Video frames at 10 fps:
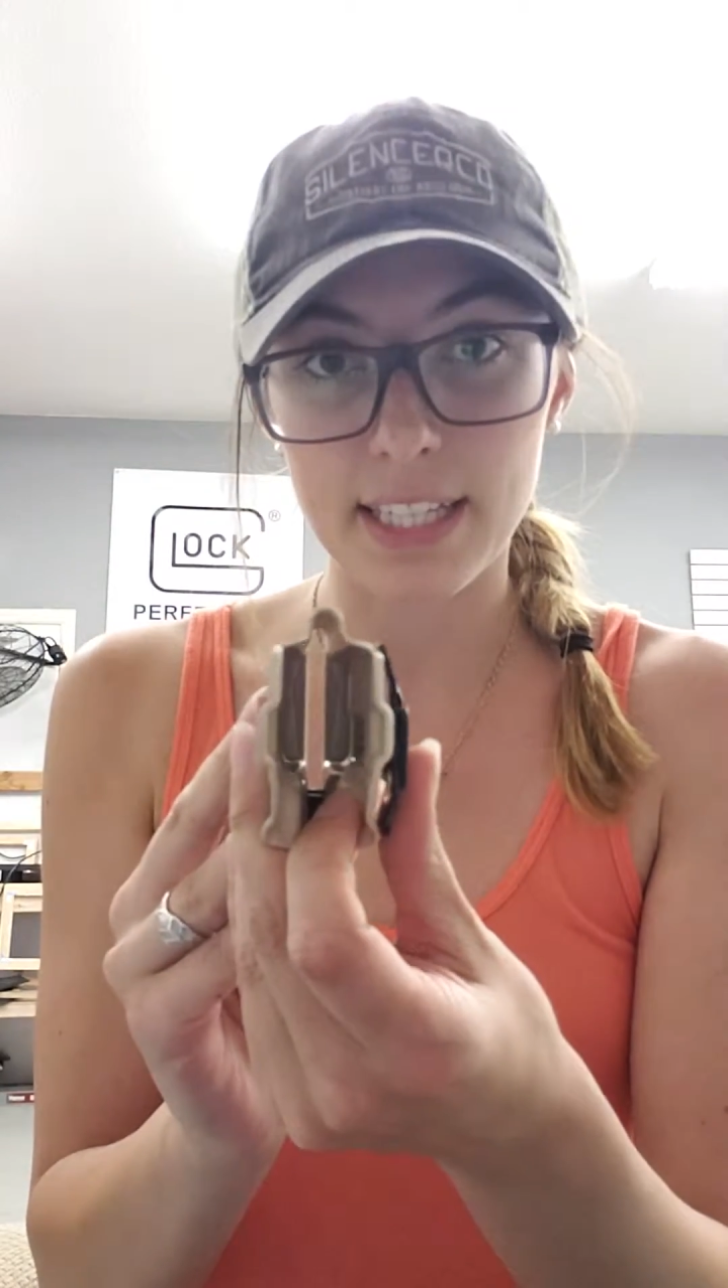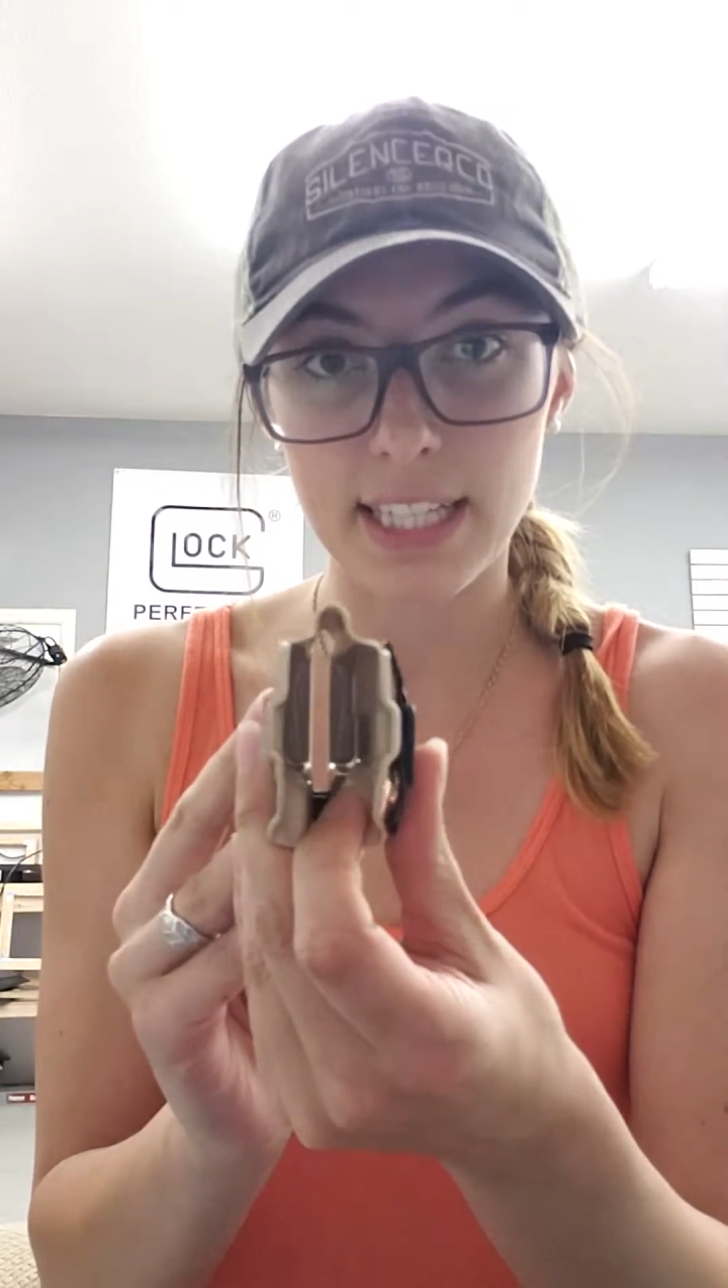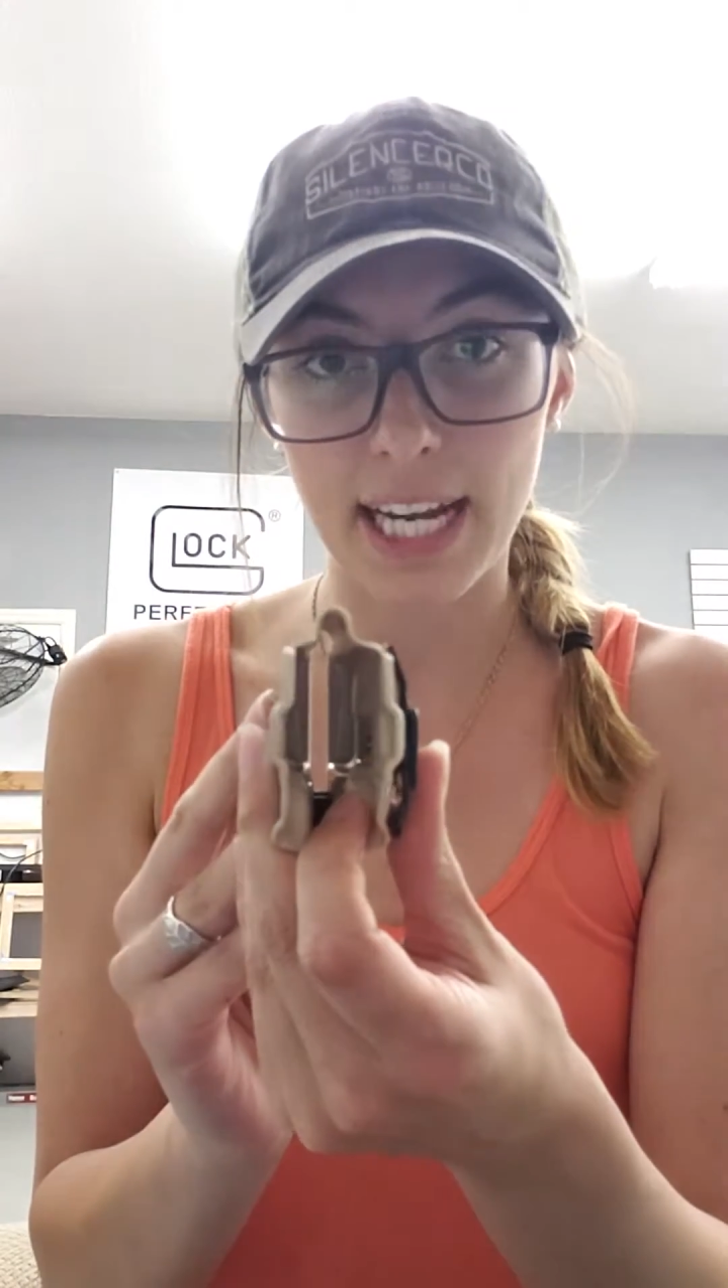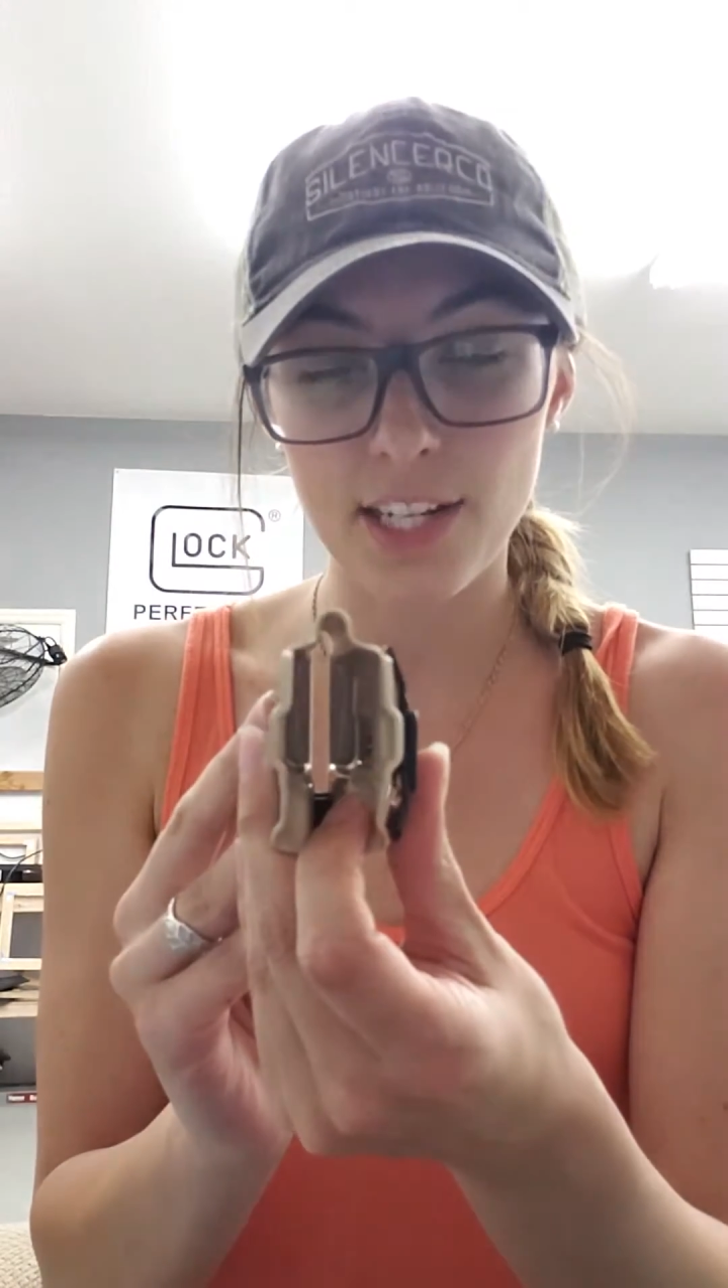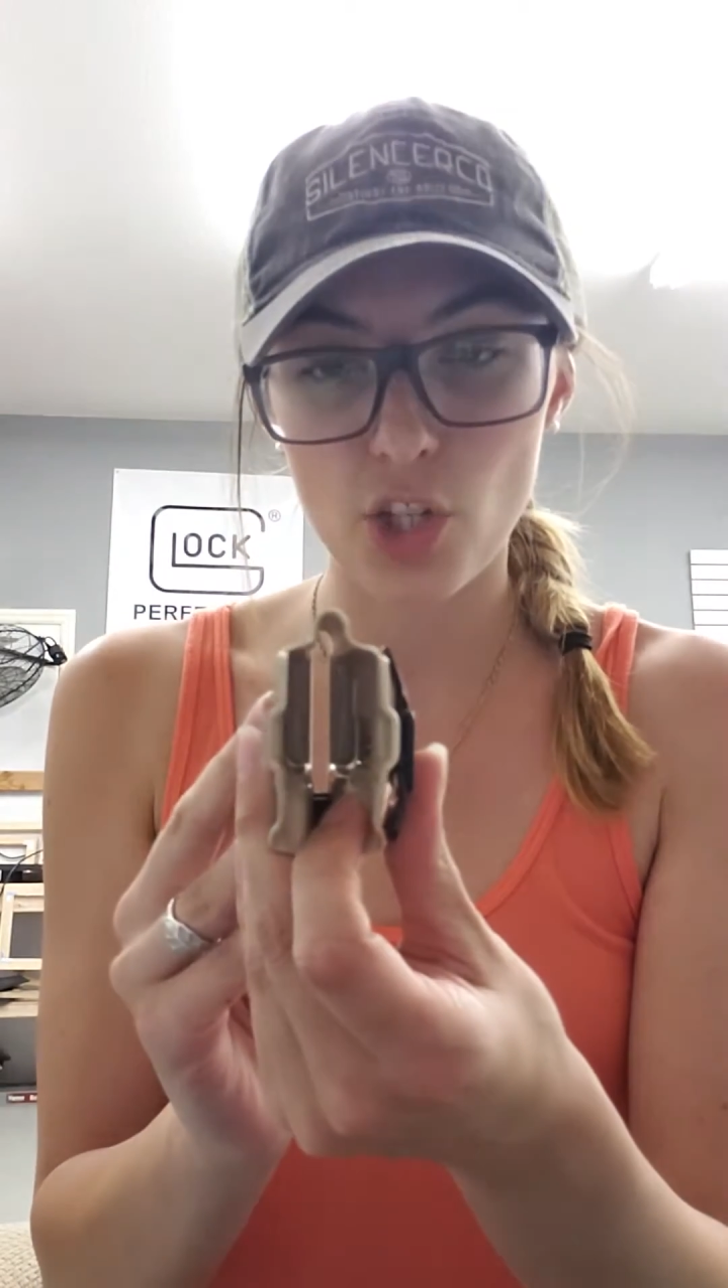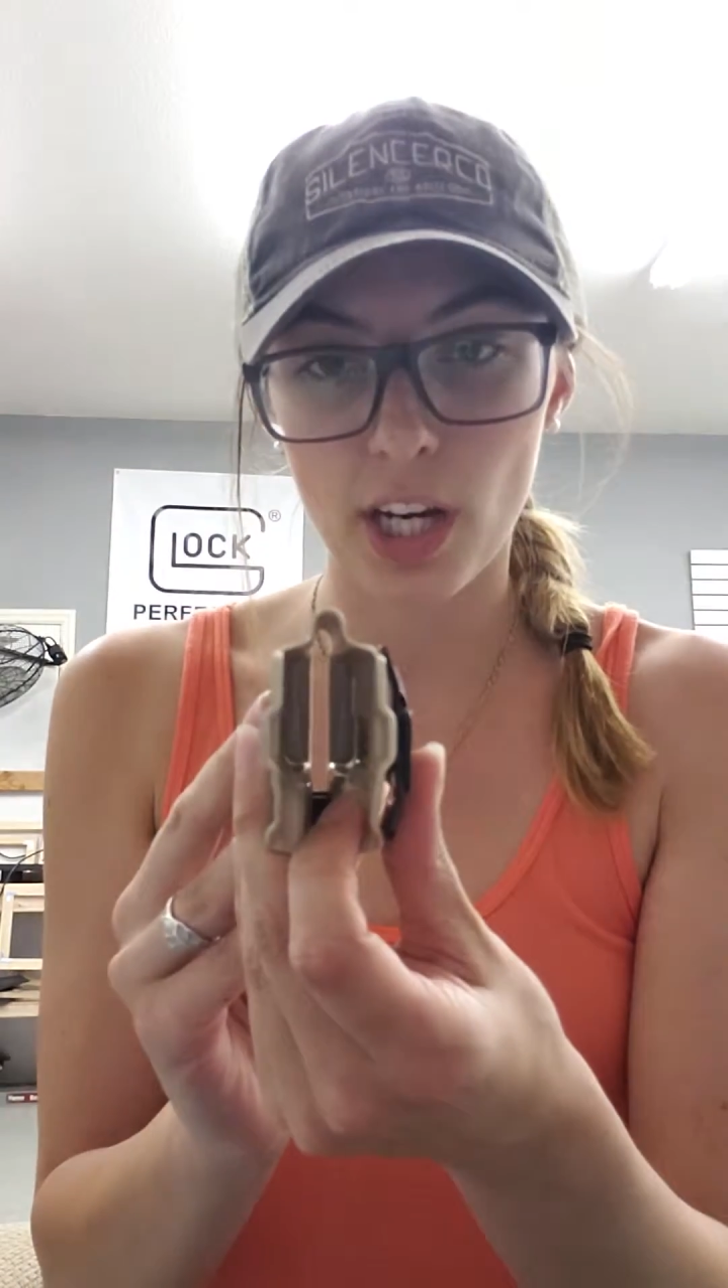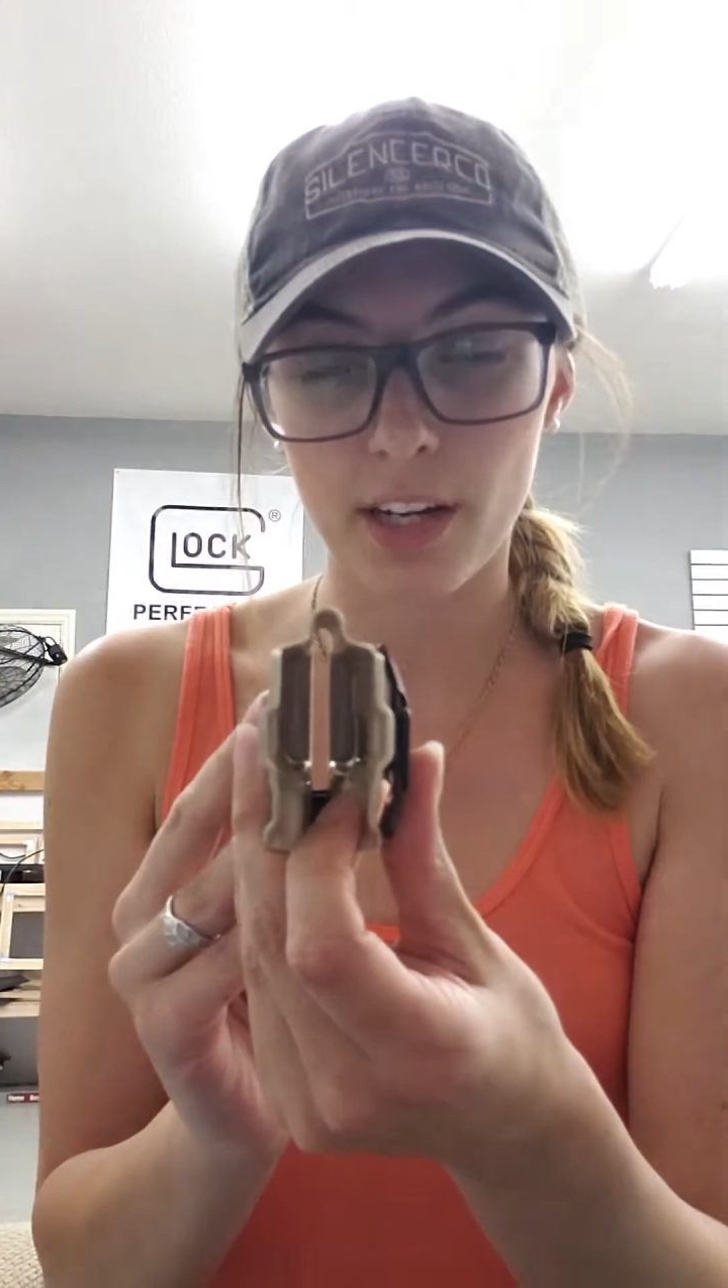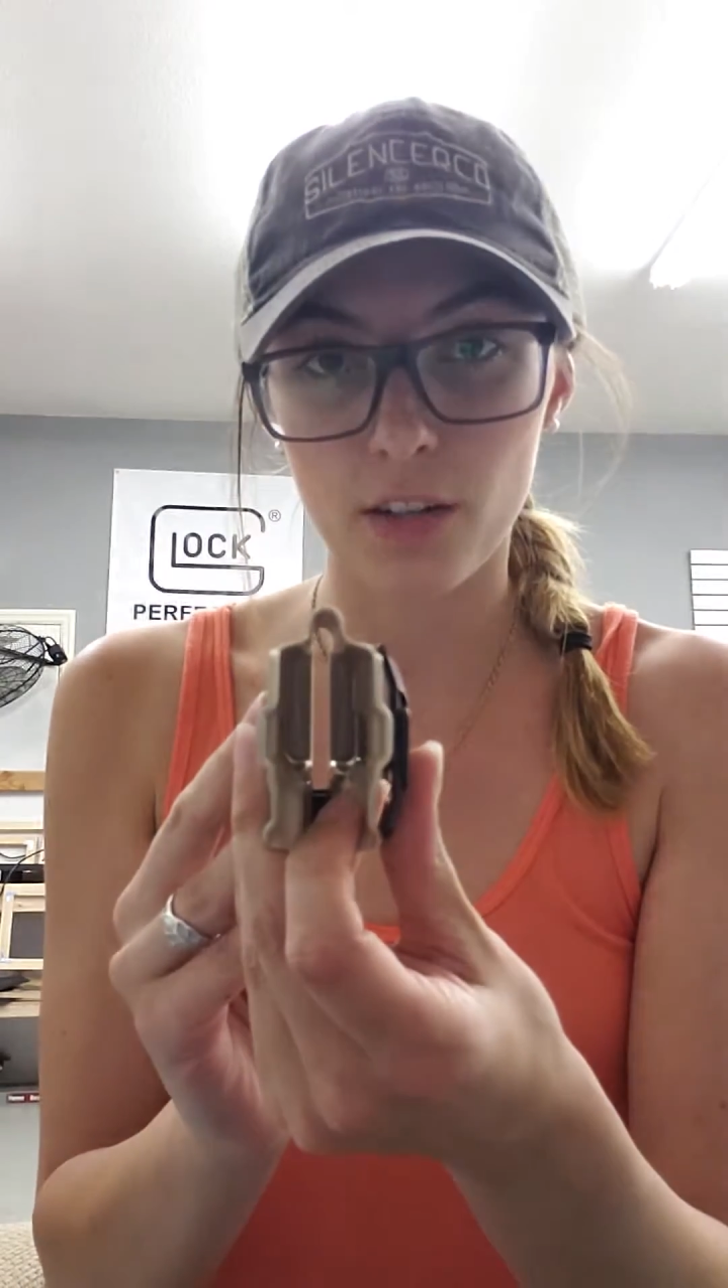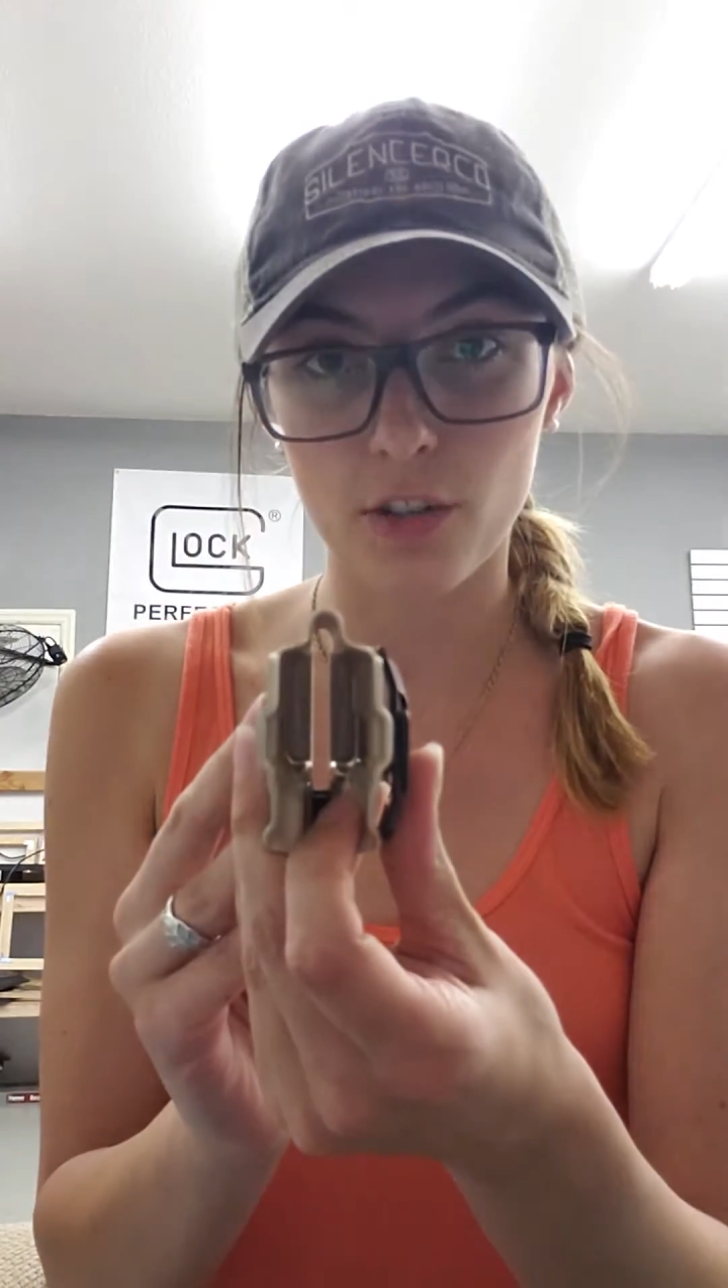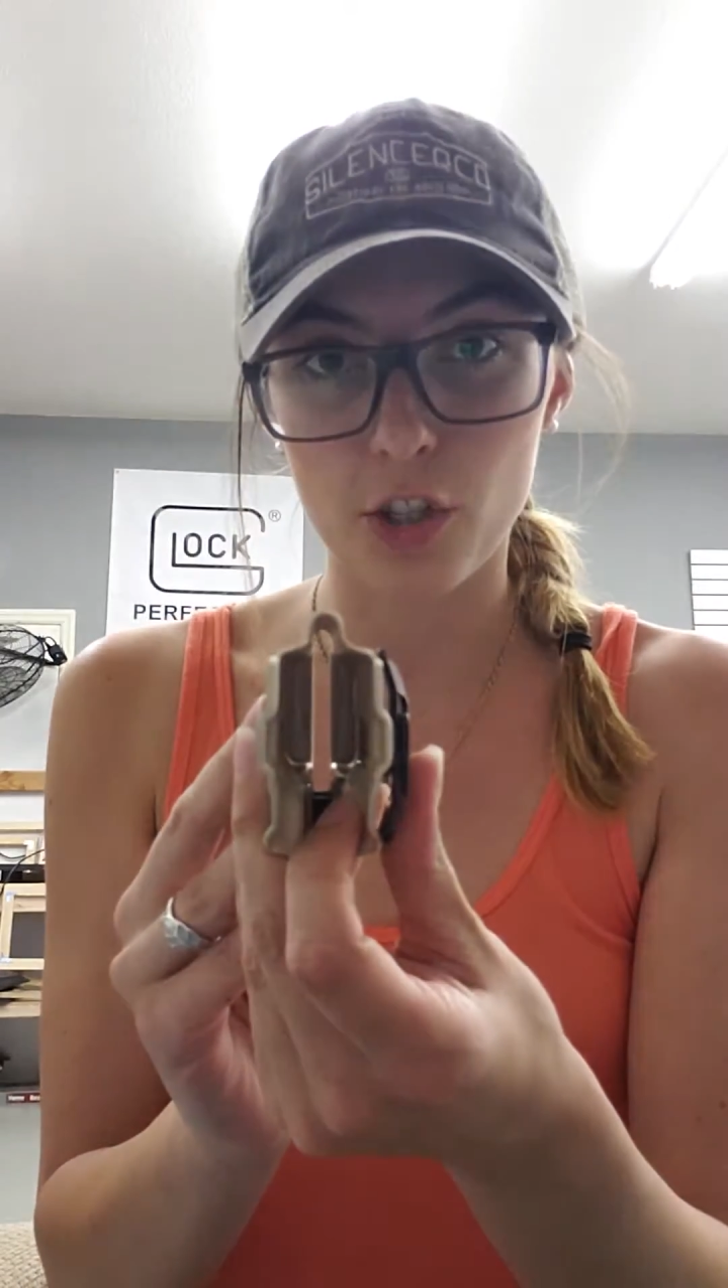sight
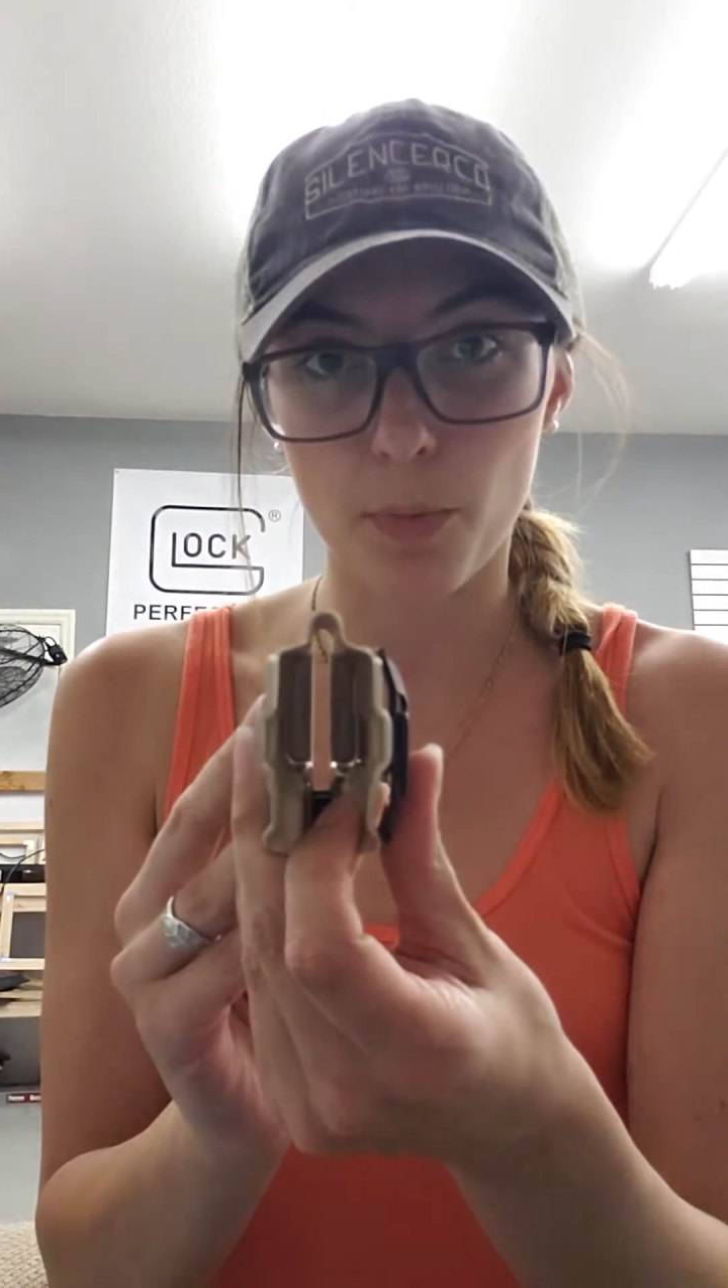channel is